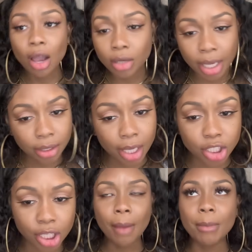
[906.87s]
don't like that
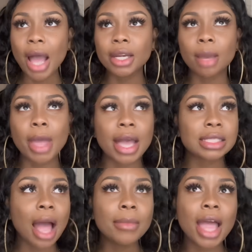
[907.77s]
shit. My dumb ass.
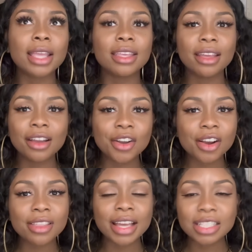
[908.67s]
I'm like, yeah,
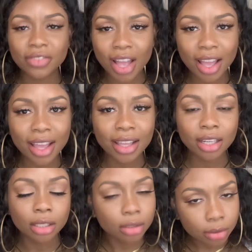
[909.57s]
girl, that's fine.
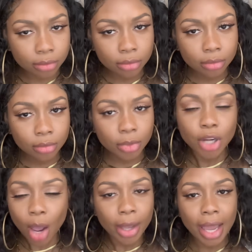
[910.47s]

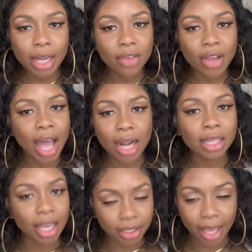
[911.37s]
No, I ain't even got it
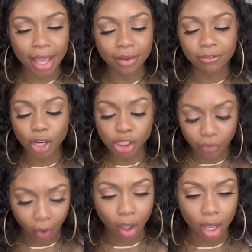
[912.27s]
like that, first
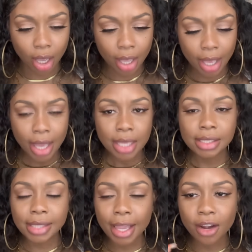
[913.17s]
of all.
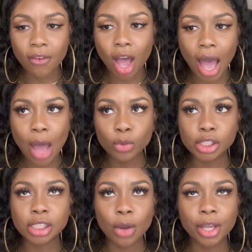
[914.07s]
Second of all, I
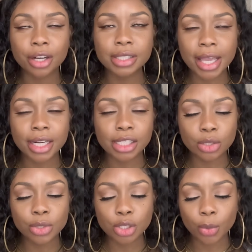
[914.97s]
was so irritated as
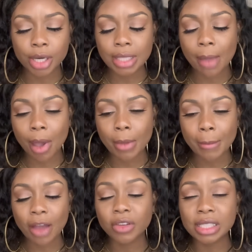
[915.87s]
soon as the words came out my
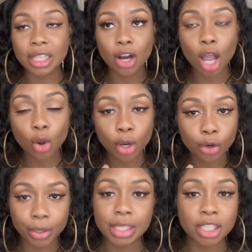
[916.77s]
mouth because there I go
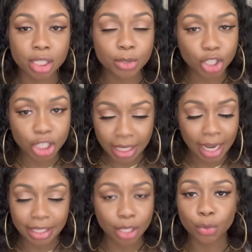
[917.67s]
agreeing to some shit that
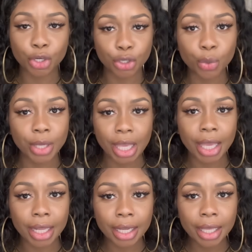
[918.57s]
I didn't want to do again.